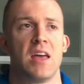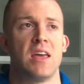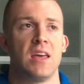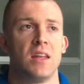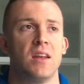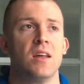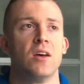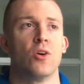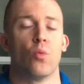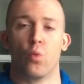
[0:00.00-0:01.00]
in
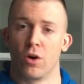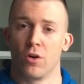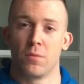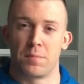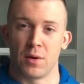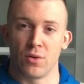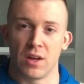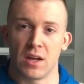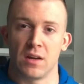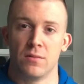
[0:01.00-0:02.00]
world
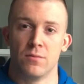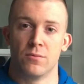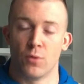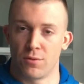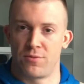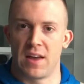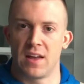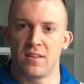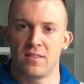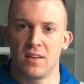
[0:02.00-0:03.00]
building for
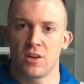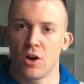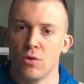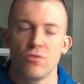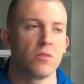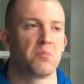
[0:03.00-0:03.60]
fantasy goes,